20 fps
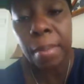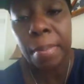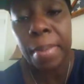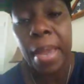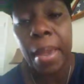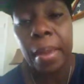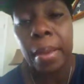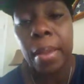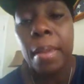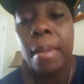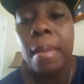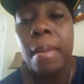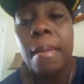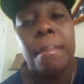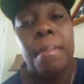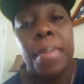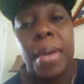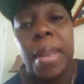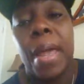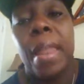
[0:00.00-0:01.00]
about it,
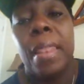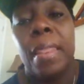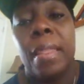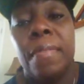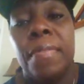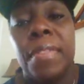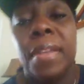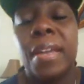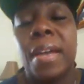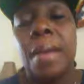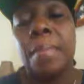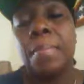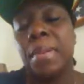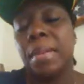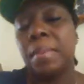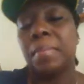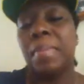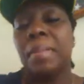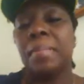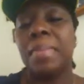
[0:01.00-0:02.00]
but I love the
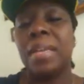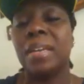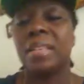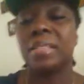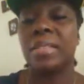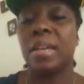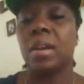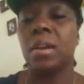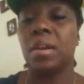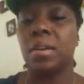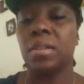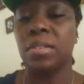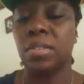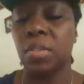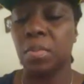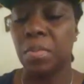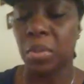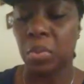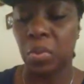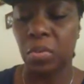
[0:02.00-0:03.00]
company. But because I heard
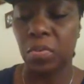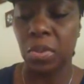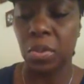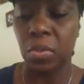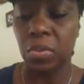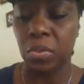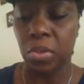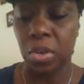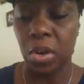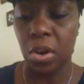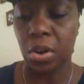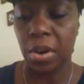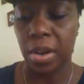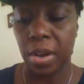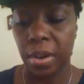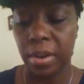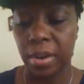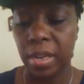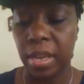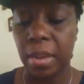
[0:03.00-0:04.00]
so many reviews on her
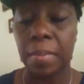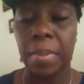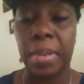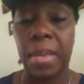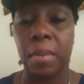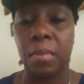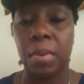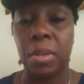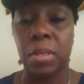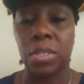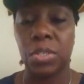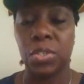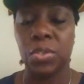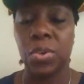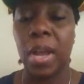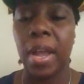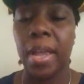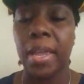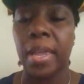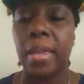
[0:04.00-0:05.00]
hair company, I wanted to
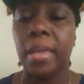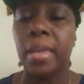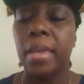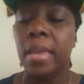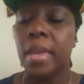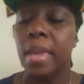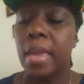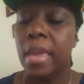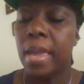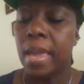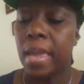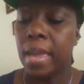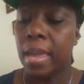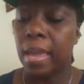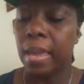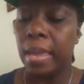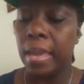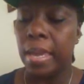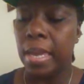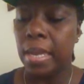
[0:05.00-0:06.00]
try it.
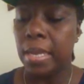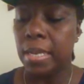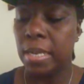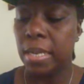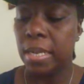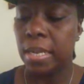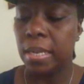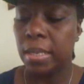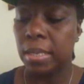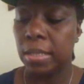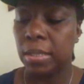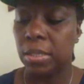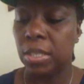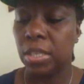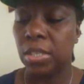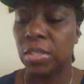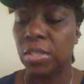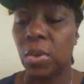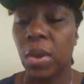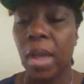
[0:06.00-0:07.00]
And
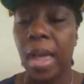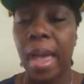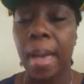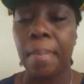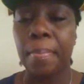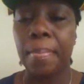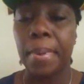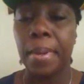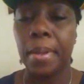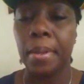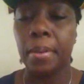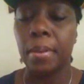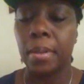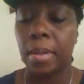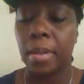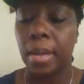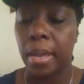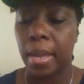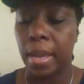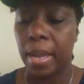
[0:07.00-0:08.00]
just so happened,
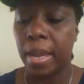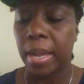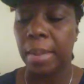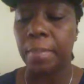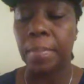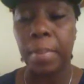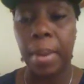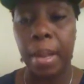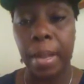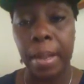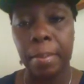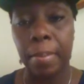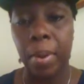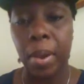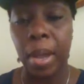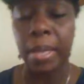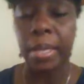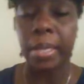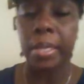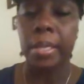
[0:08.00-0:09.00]
I, I, I
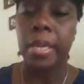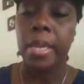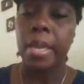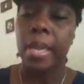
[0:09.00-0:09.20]
bought it.